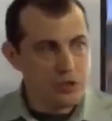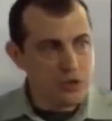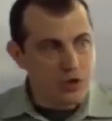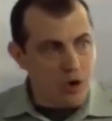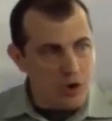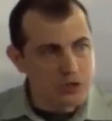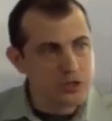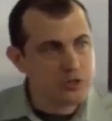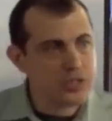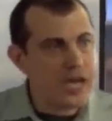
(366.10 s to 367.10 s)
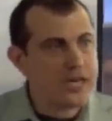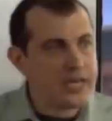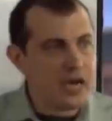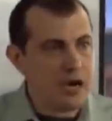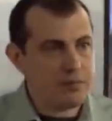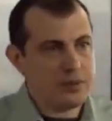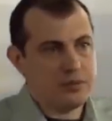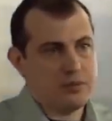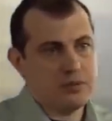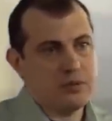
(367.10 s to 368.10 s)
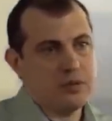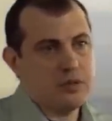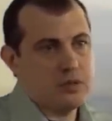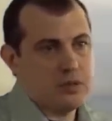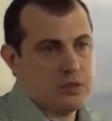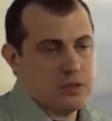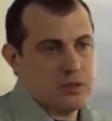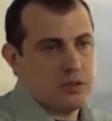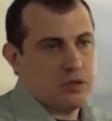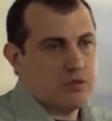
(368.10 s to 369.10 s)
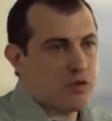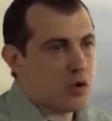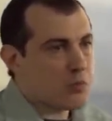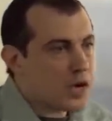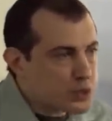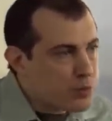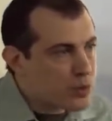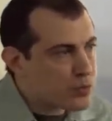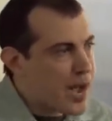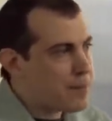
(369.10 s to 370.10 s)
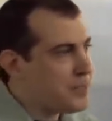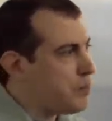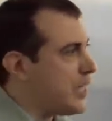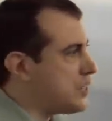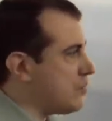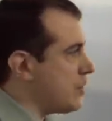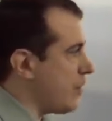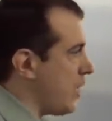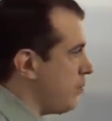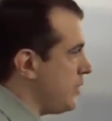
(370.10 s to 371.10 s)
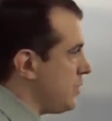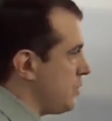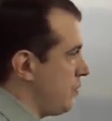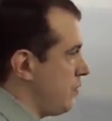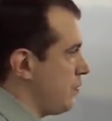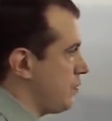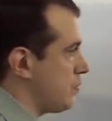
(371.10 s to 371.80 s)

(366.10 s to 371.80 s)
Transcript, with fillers: you're also signing up for a much more rapid pace of development,